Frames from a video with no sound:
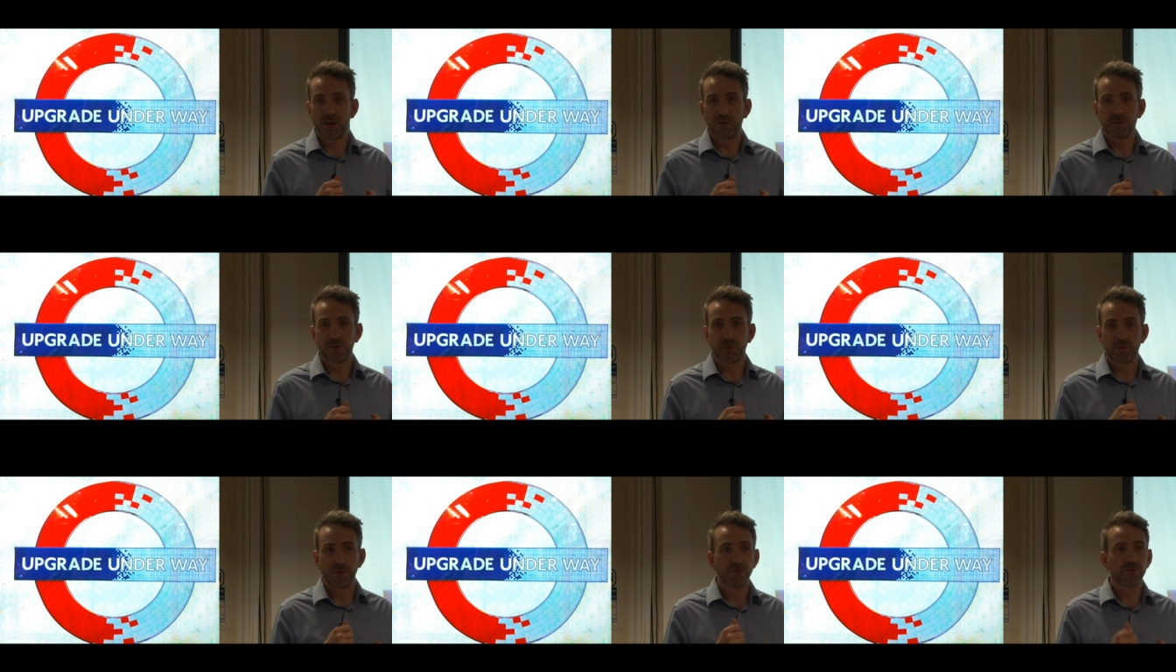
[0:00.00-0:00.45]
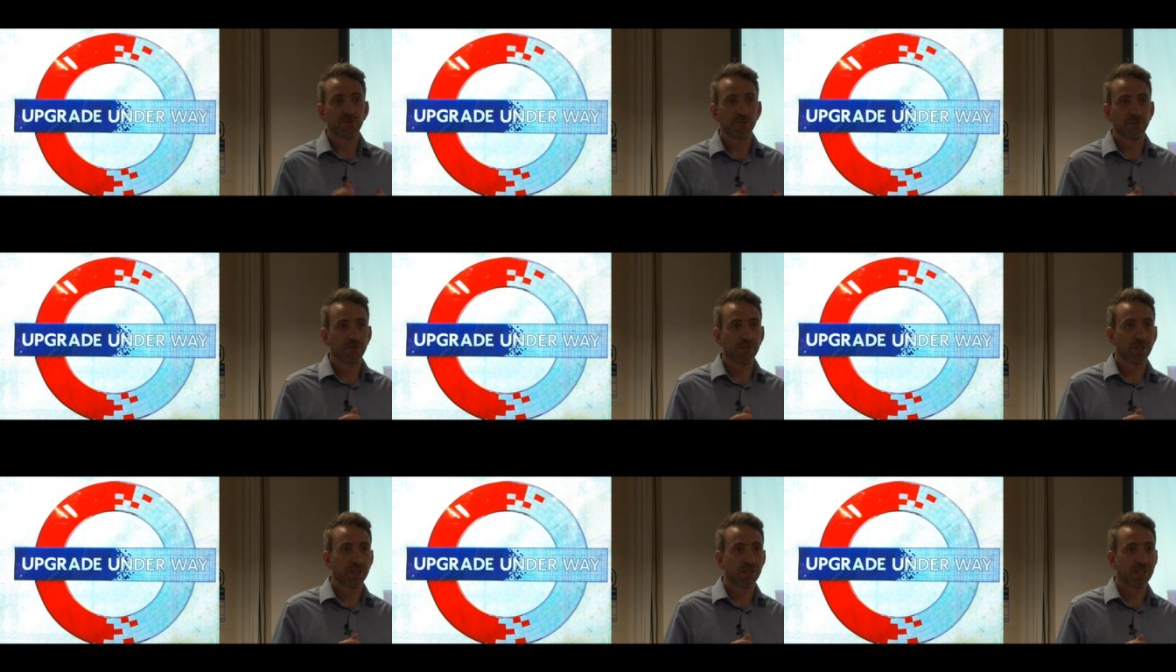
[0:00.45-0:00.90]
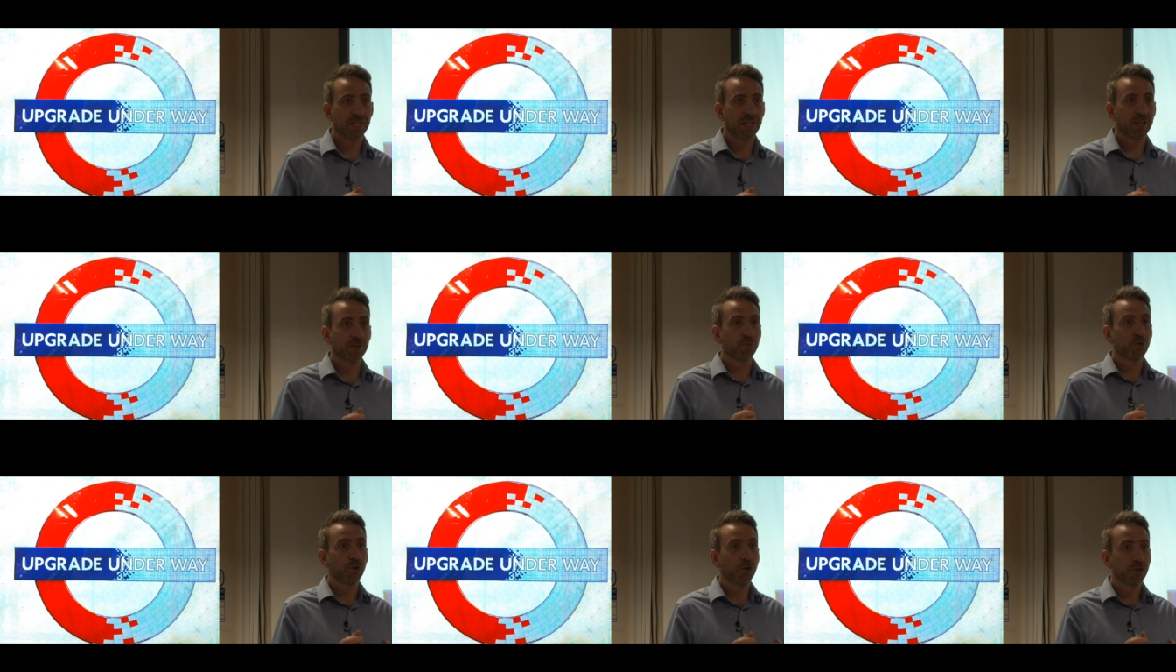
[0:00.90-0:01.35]
So we often refer to that as
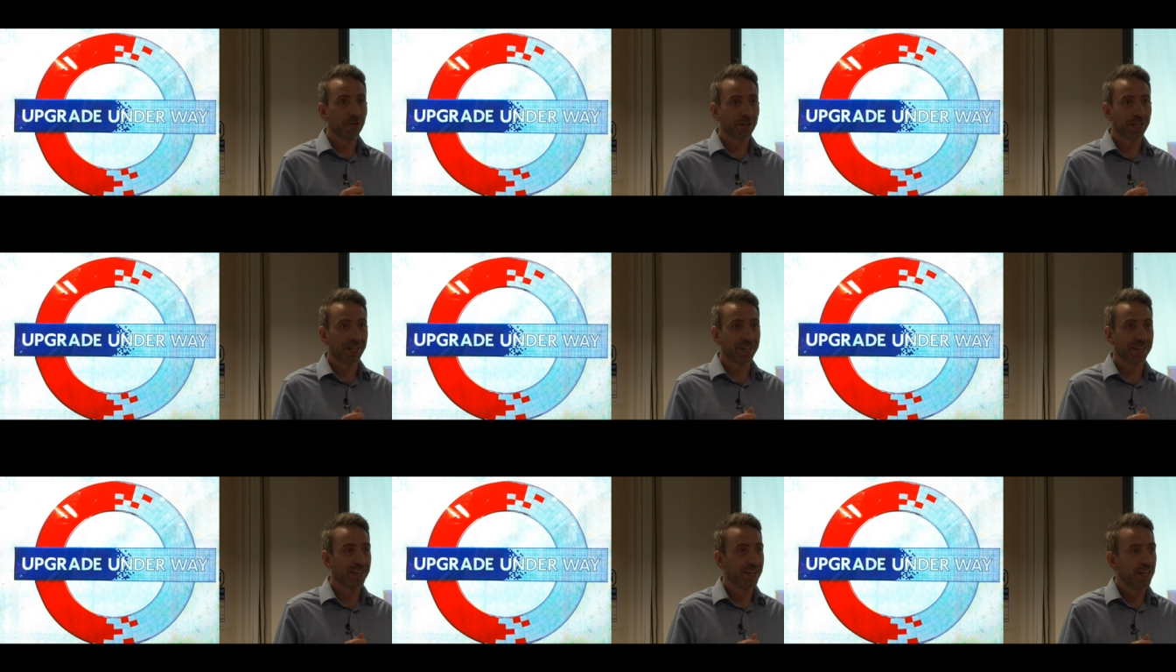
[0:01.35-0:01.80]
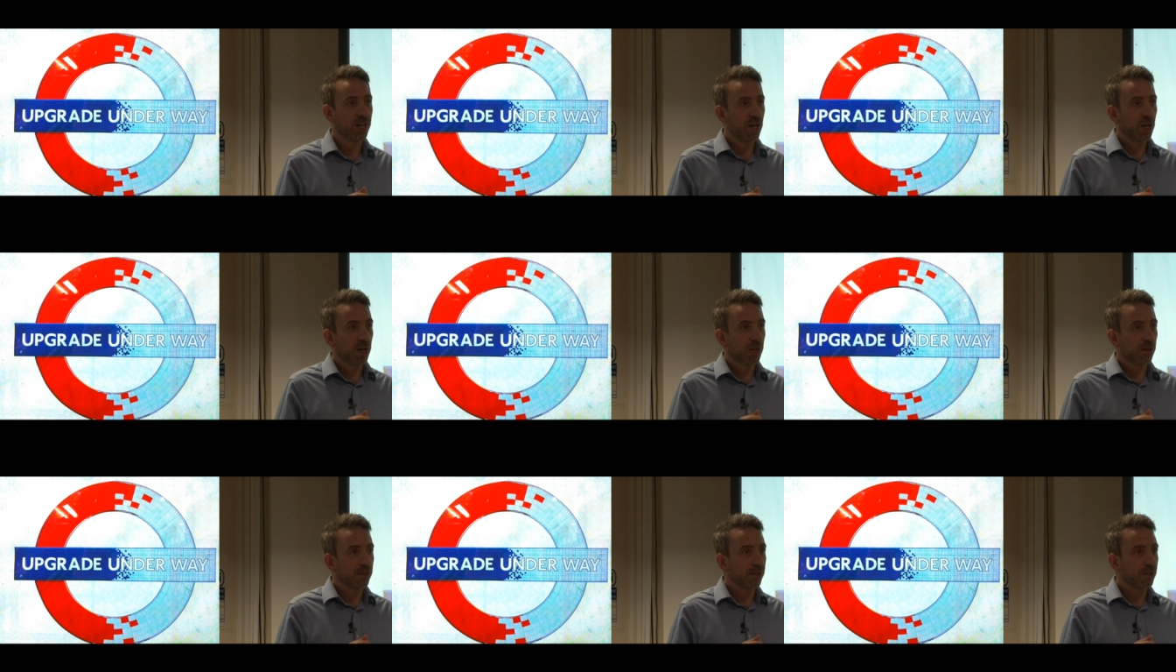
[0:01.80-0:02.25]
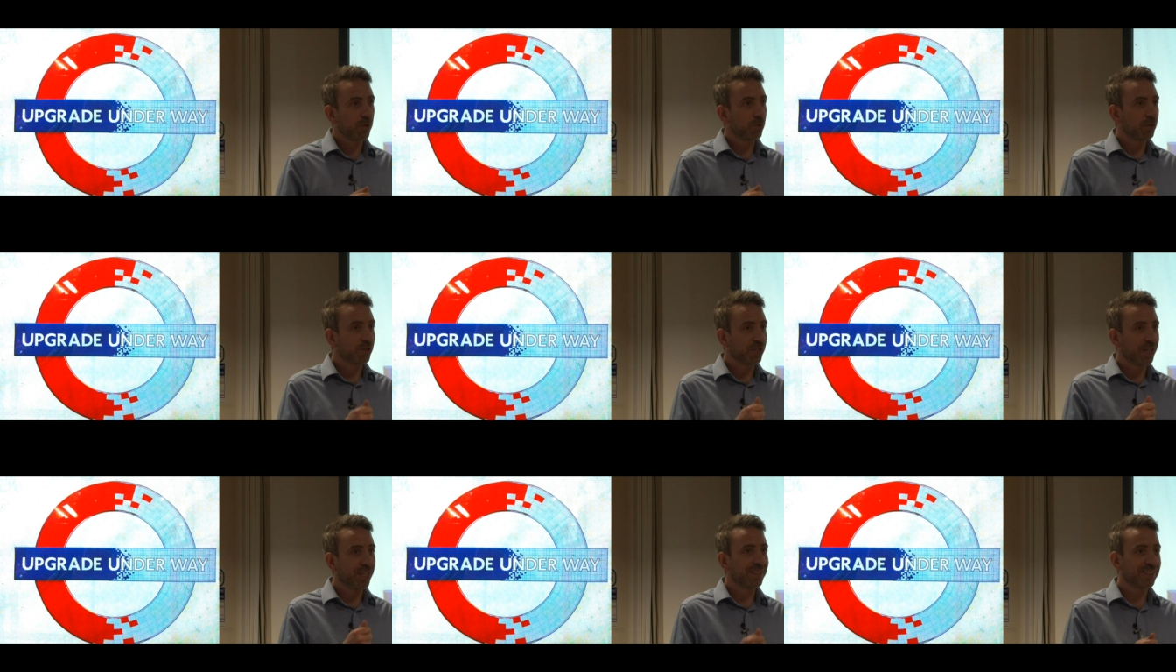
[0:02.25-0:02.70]
pruning. So what
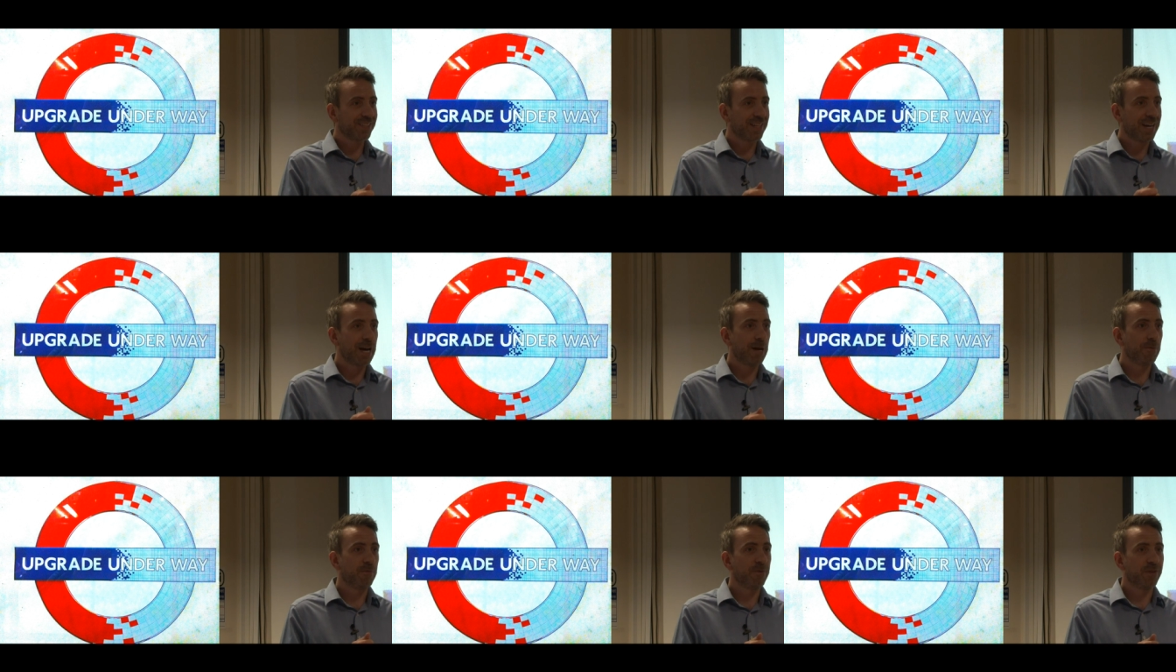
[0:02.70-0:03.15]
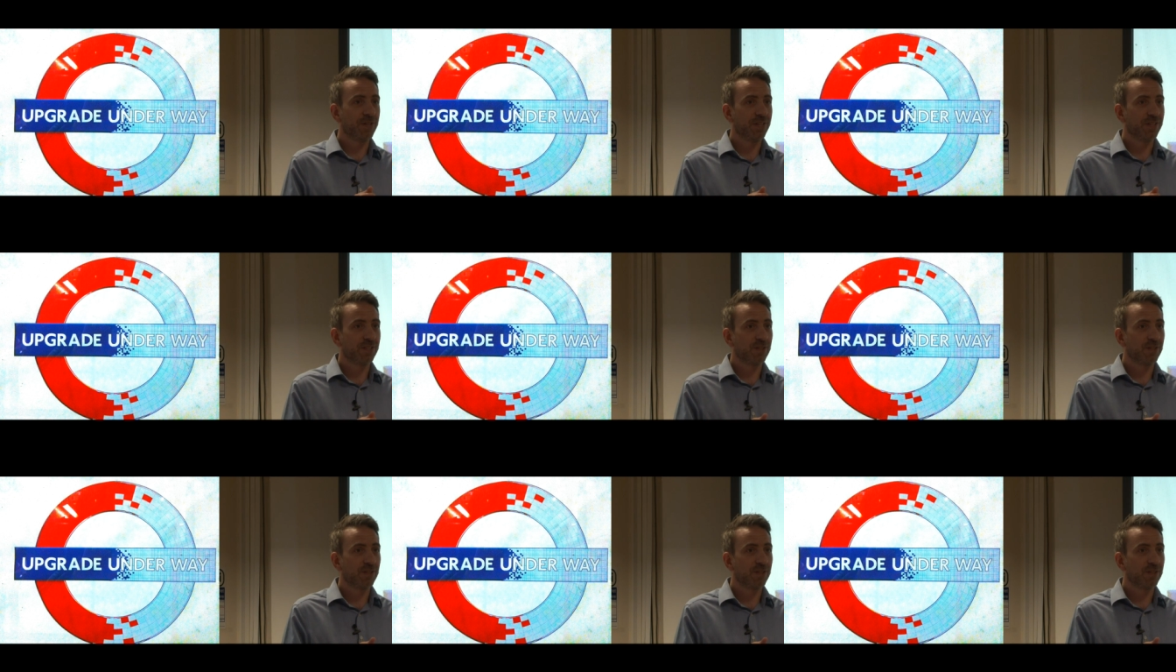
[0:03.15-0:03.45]
tends to happen is the